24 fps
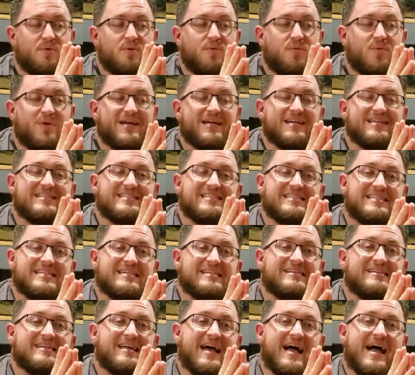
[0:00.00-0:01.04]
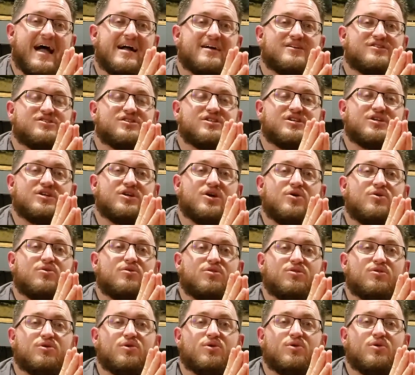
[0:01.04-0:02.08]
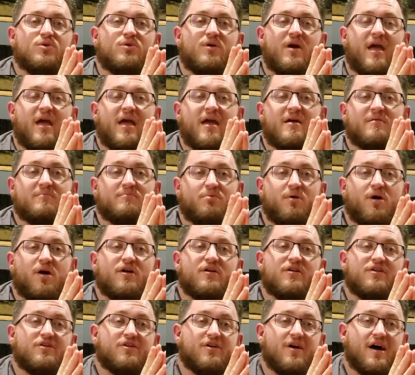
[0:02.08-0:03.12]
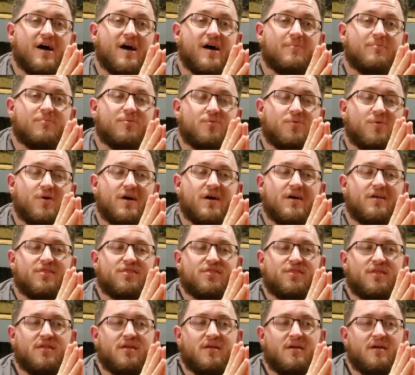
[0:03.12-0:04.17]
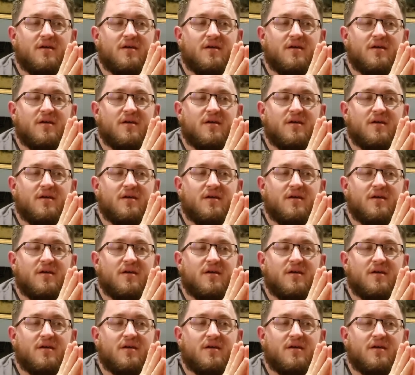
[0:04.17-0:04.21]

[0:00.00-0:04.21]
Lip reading: We did actually go through and partner up with